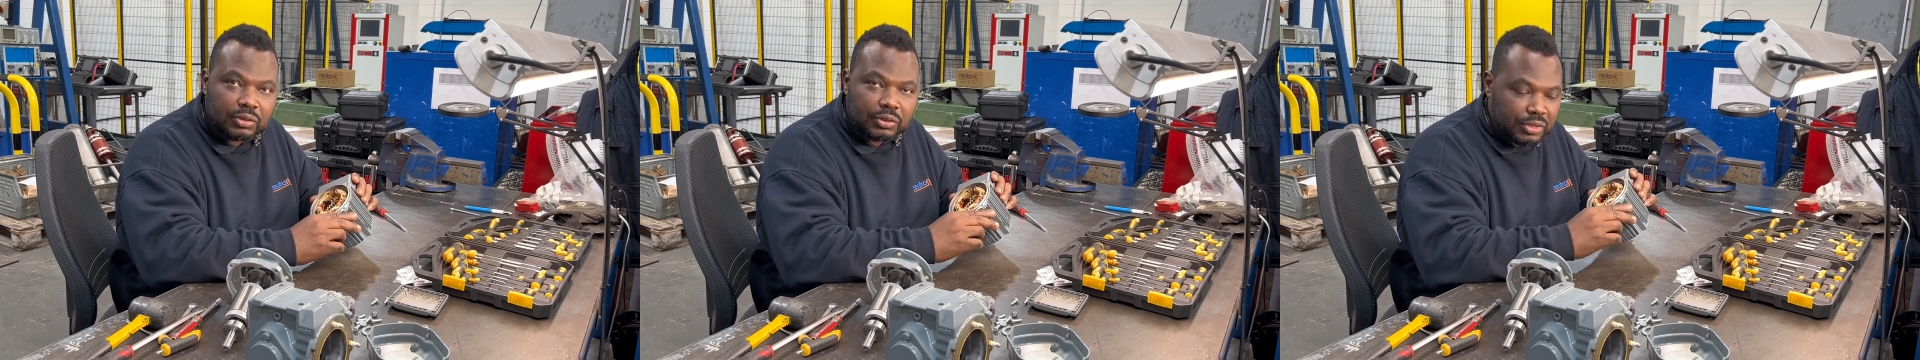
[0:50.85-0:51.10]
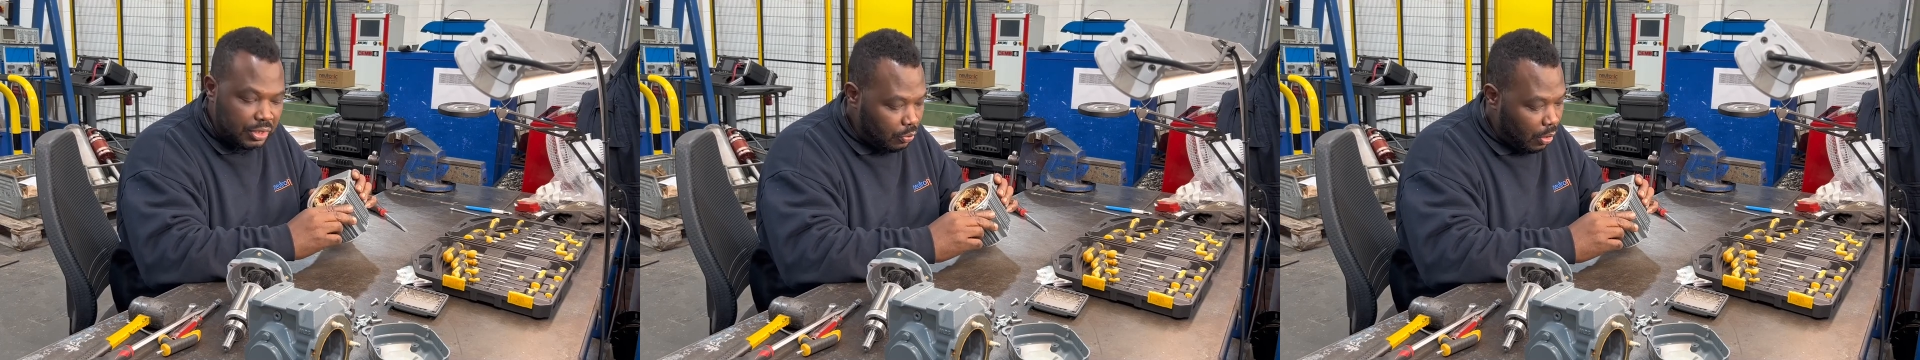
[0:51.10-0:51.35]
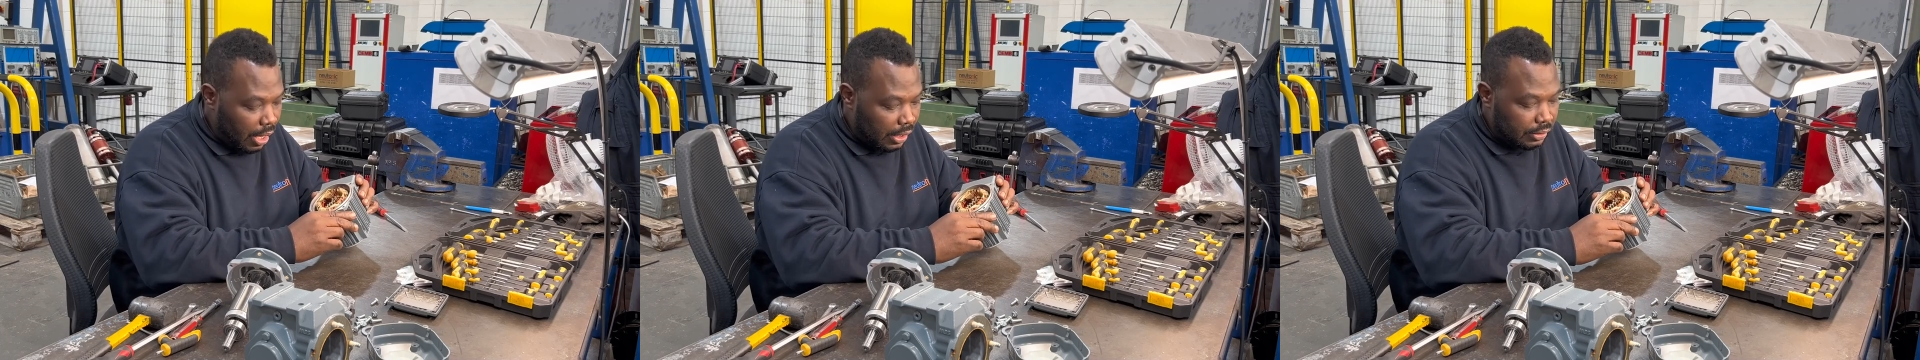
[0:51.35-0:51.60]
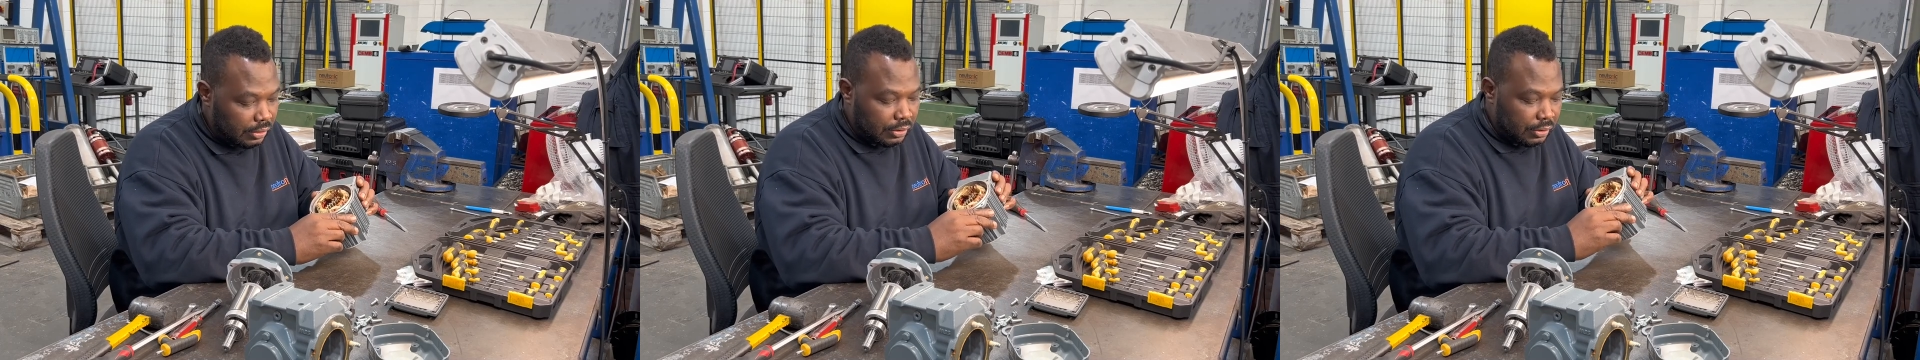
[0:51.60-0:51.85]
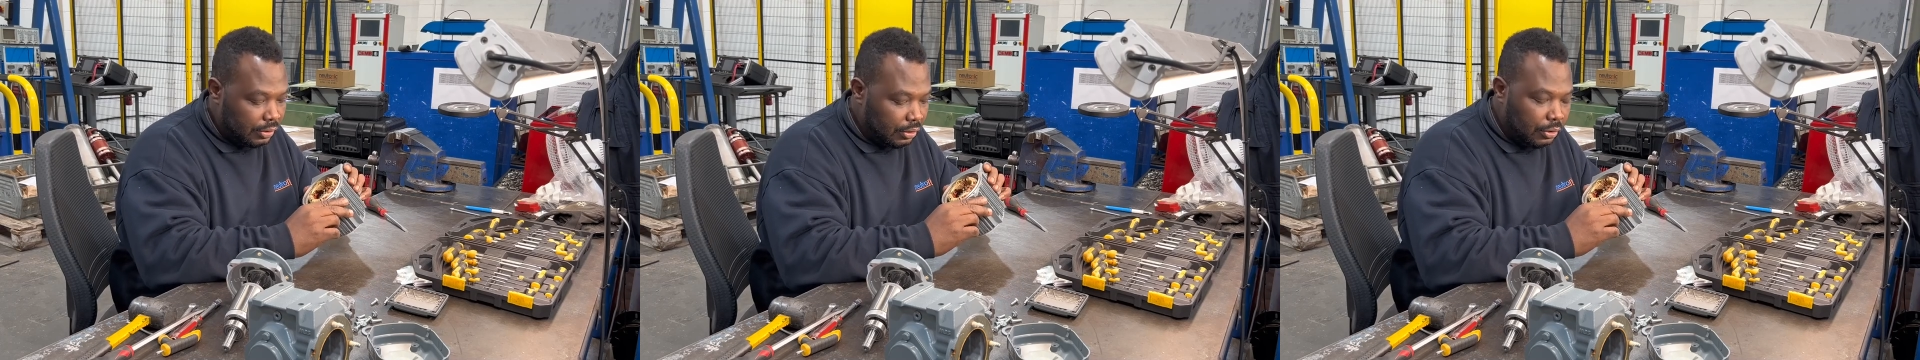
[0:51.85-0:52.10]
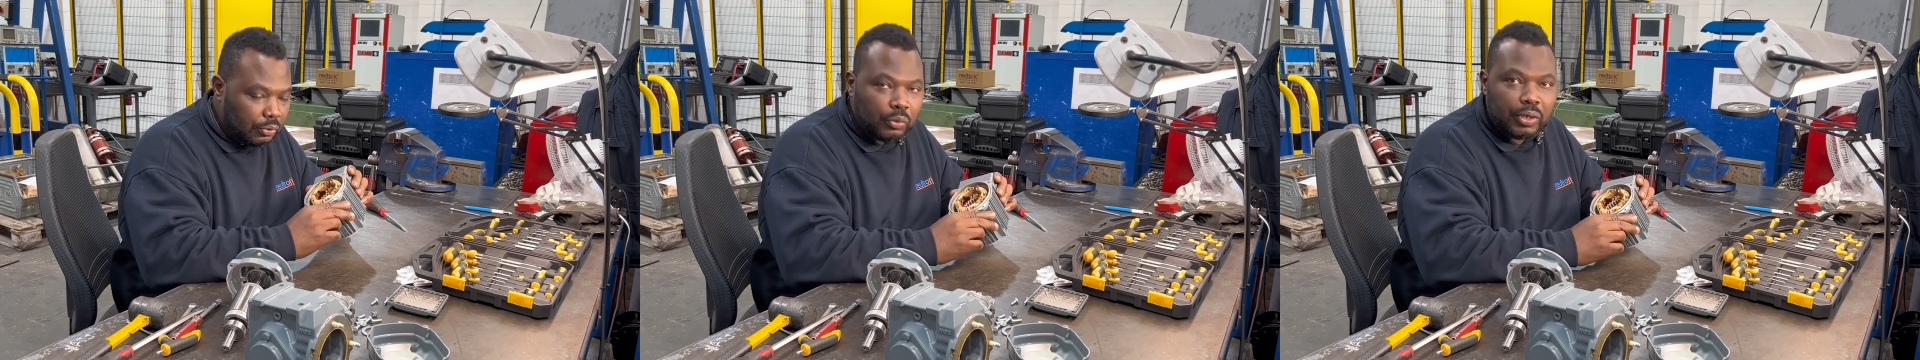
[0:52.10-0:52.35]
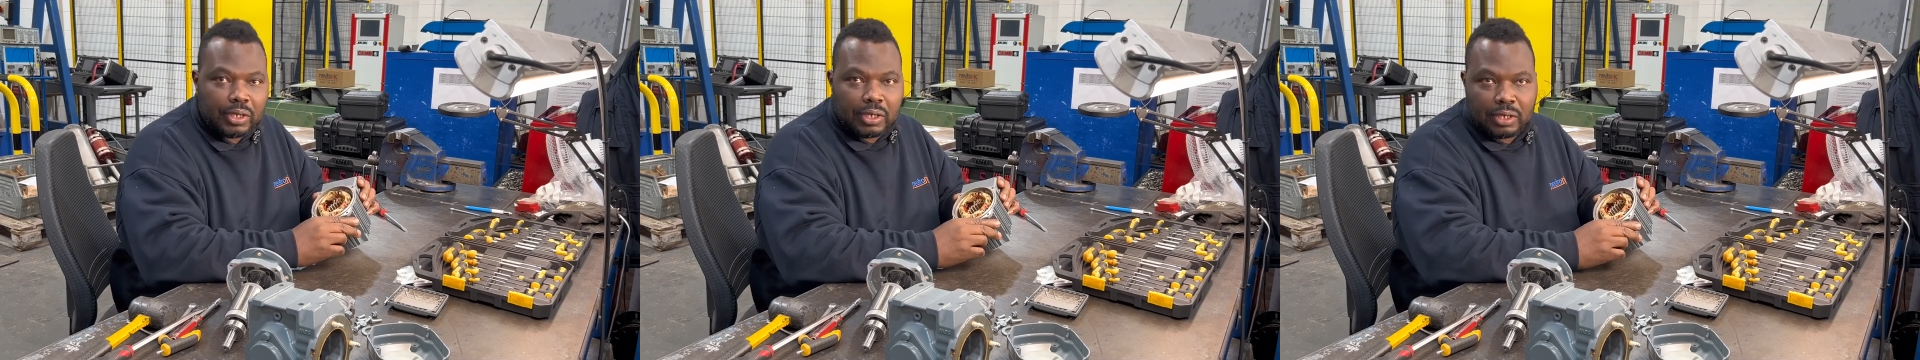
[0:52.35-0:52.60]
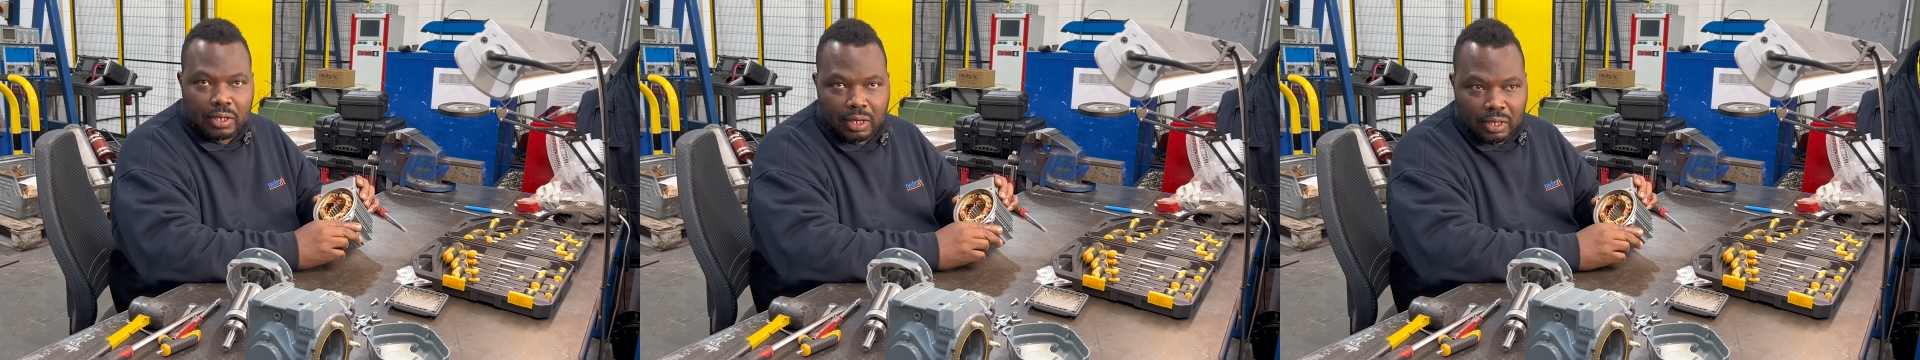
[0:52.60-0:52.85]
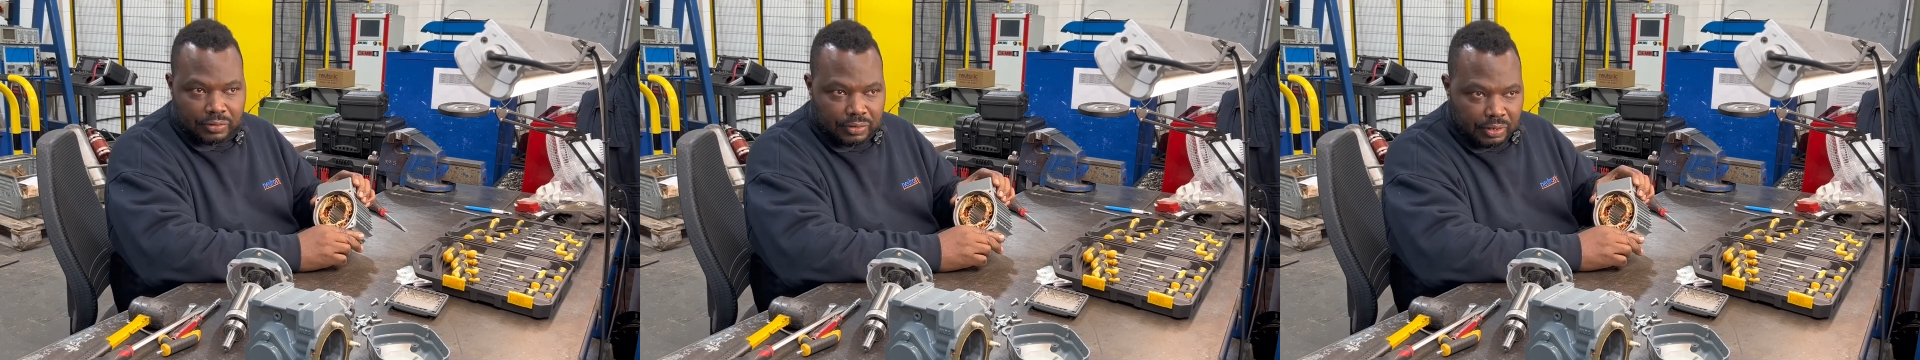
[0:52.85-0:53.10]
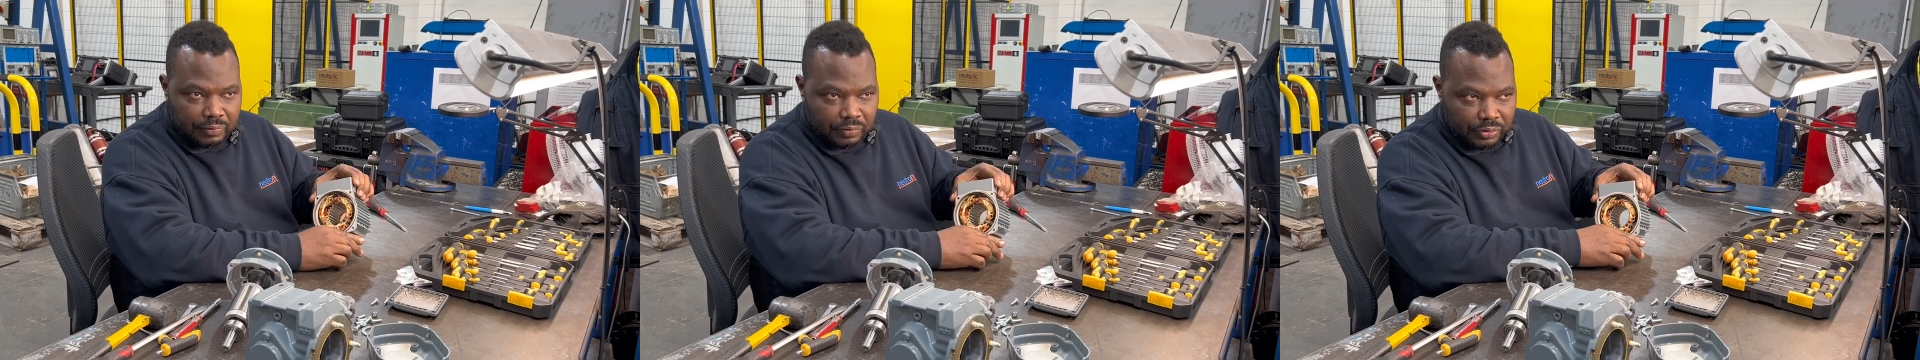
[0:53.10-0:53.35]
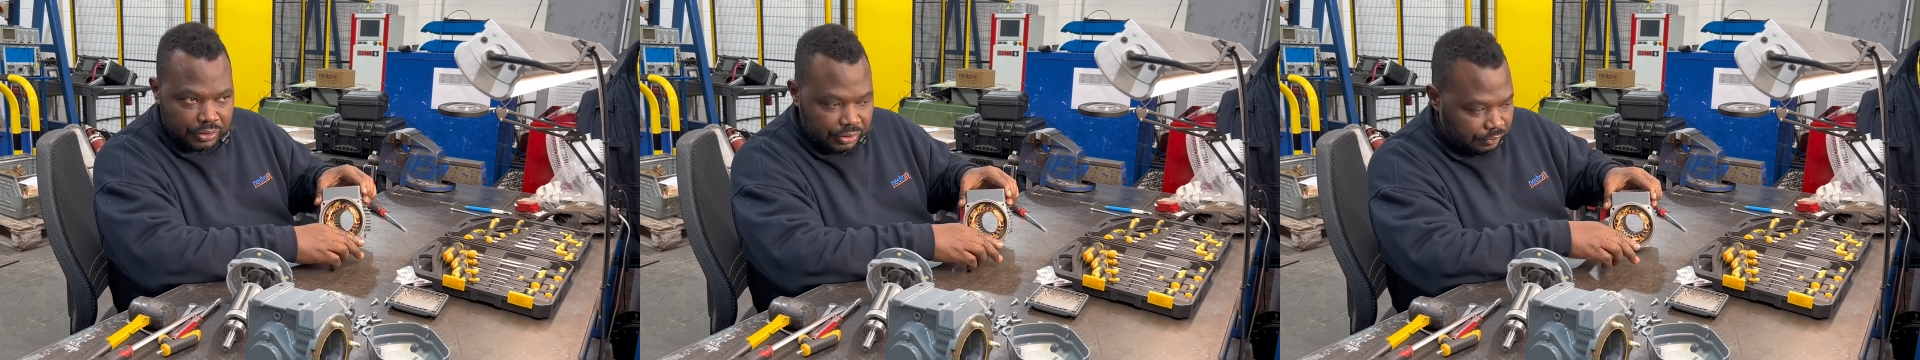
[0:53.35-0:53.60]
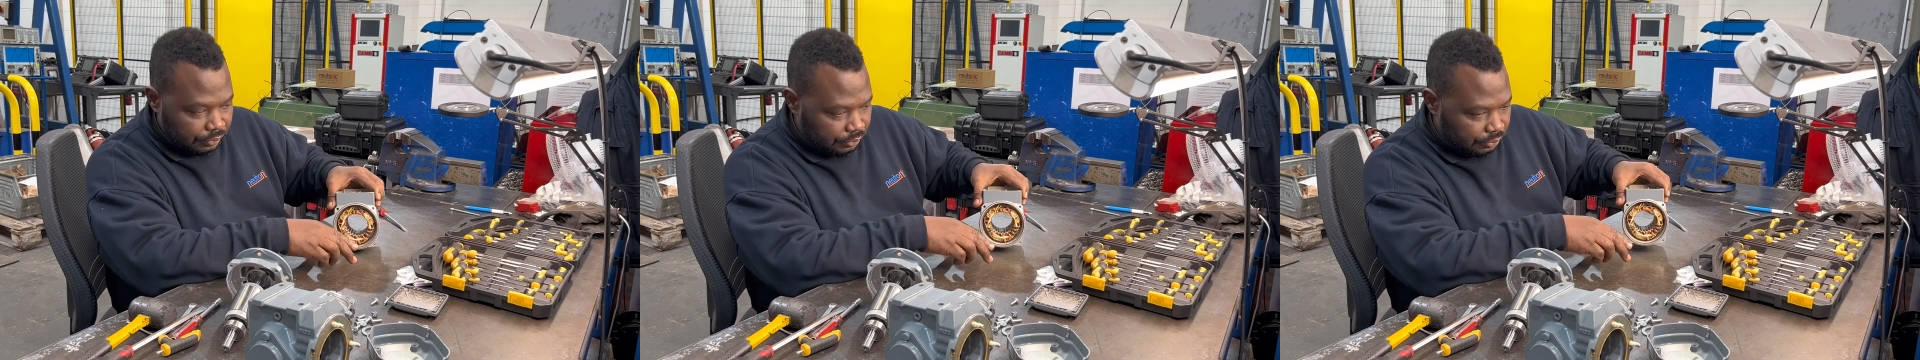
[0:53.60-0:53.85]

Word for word: to rewind we are there for you